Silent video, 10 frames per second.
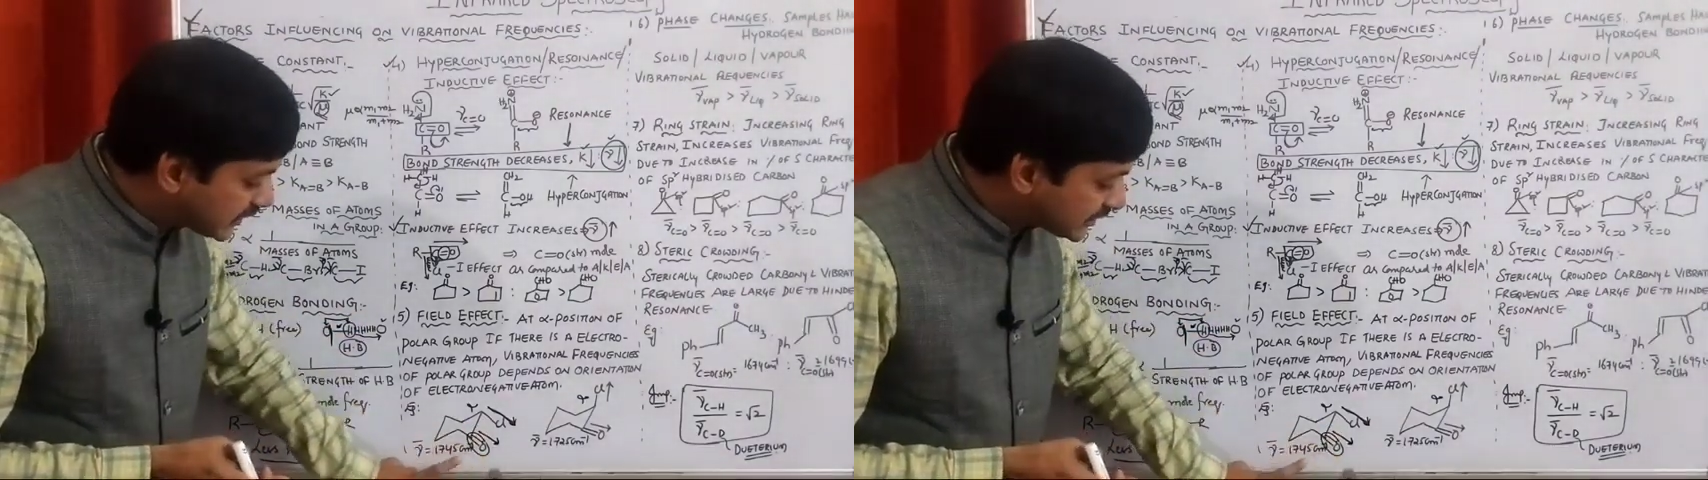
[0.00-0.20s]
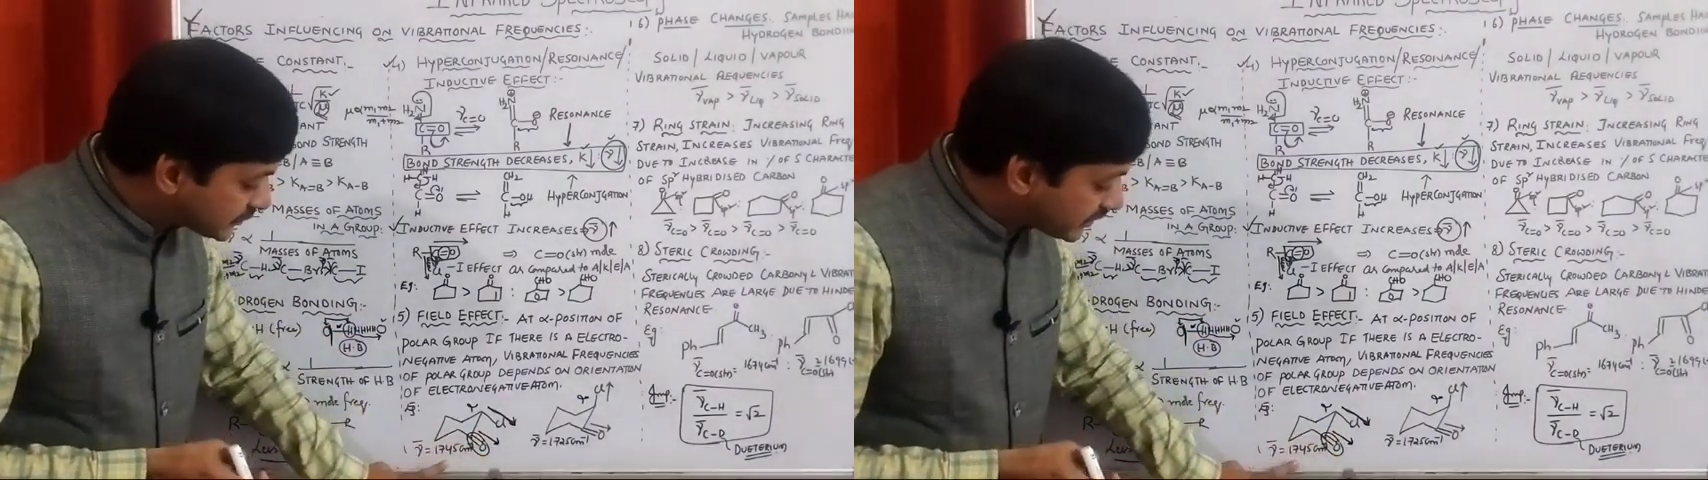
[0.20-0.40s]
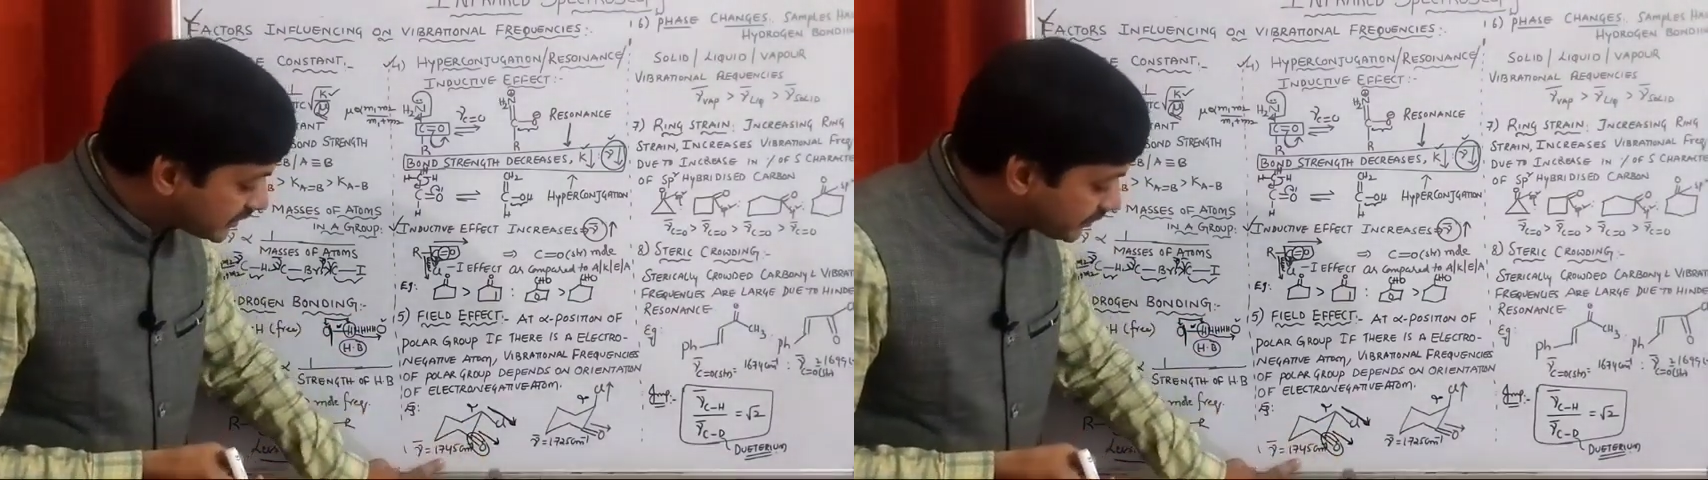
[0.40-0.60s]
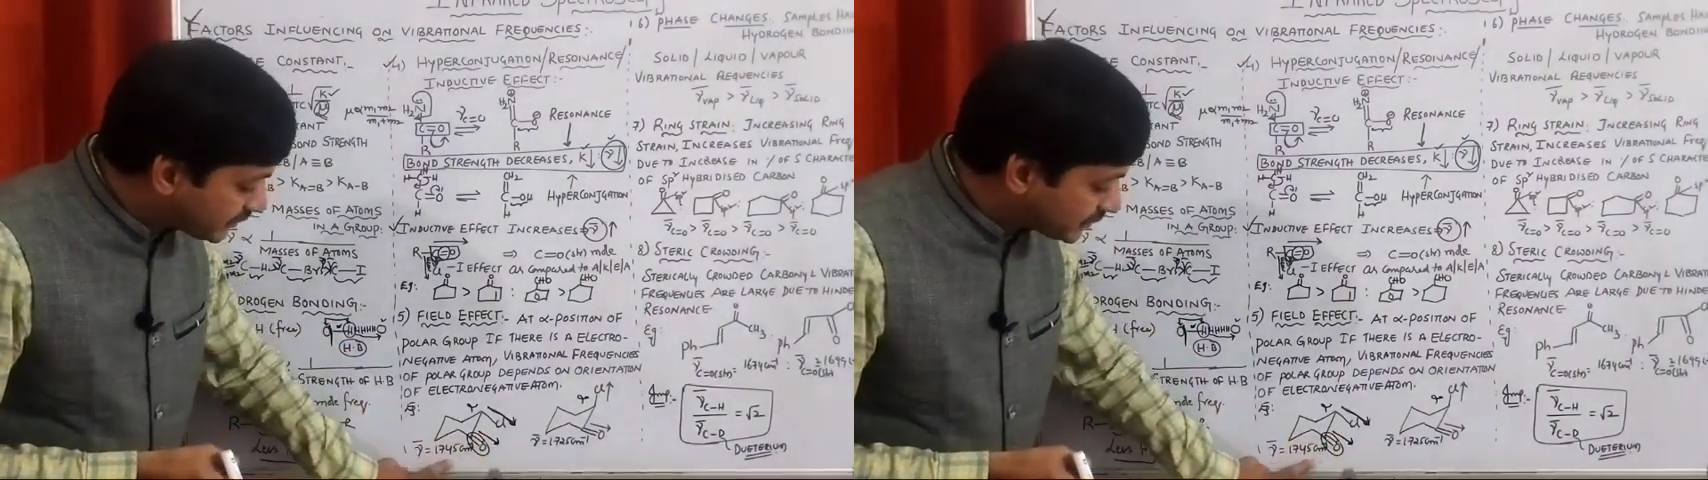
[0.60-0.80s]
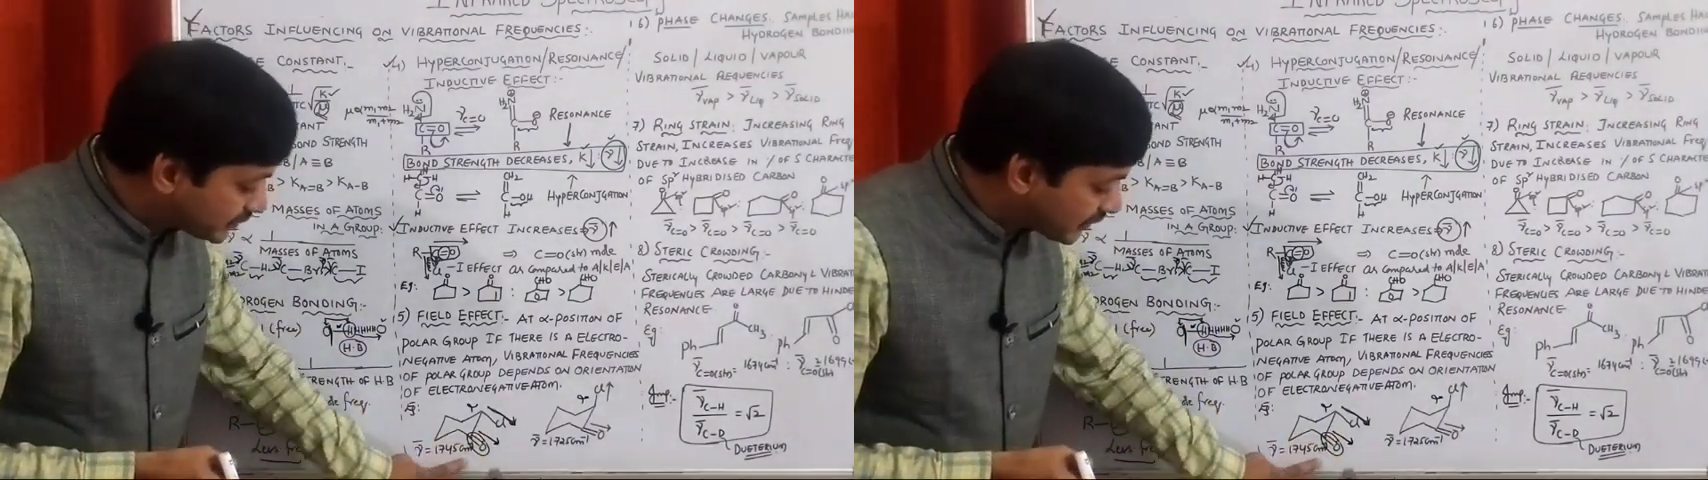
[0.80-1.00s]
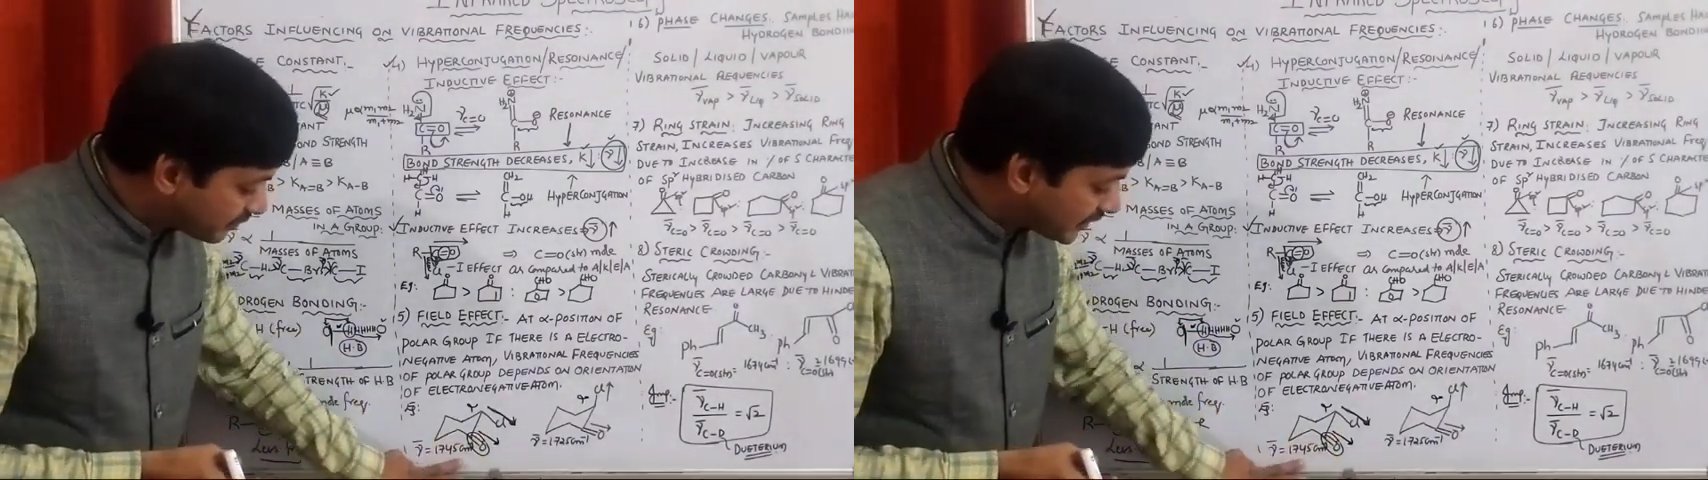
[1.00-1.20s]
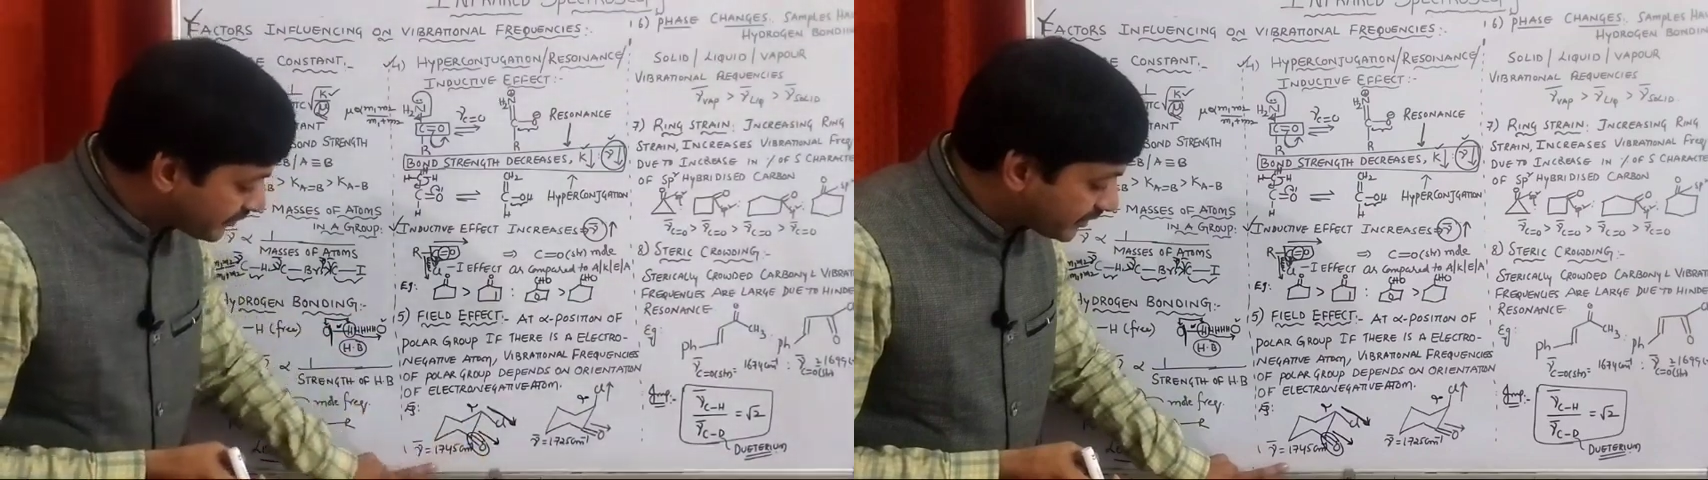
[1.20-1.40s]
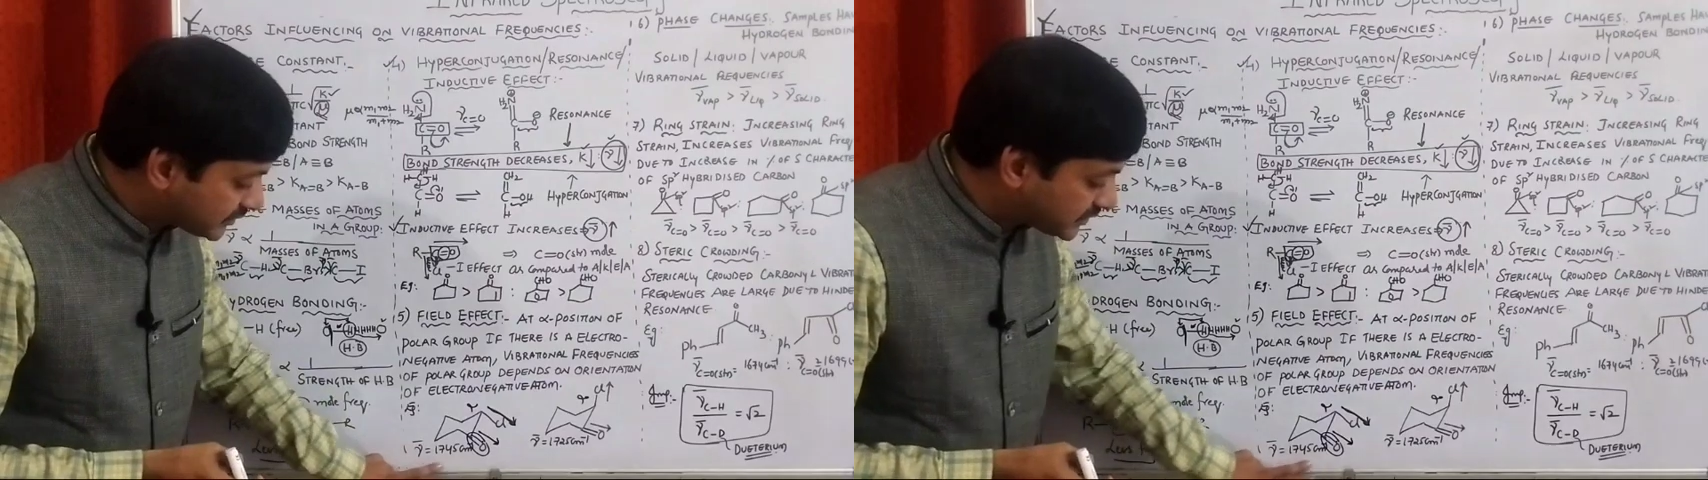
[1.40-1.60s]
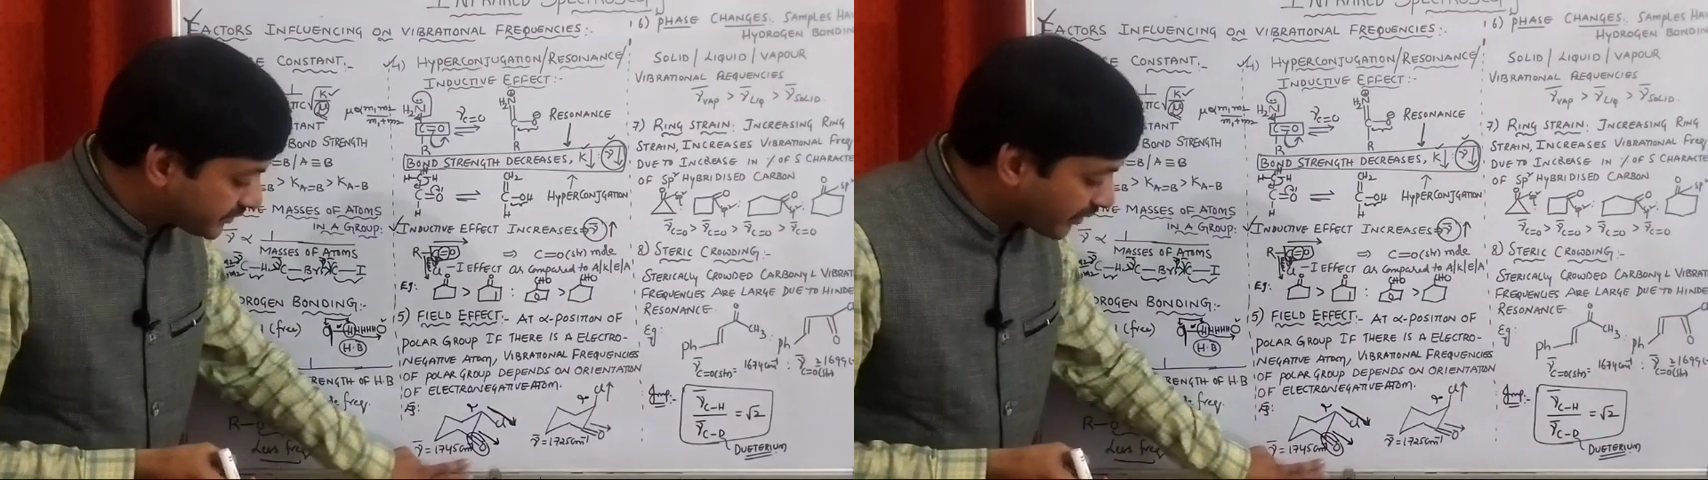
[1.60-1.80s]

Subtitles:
That's why the Fresnel frequency